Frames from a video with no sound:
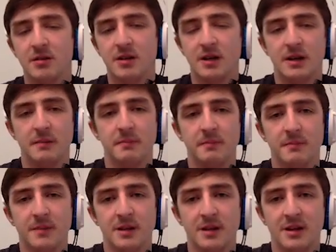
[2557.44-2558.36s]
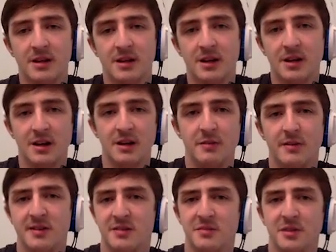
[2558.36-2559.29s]
In
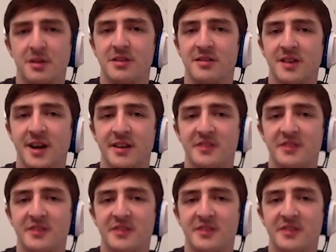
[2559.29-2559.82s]
fact, I'm not entirely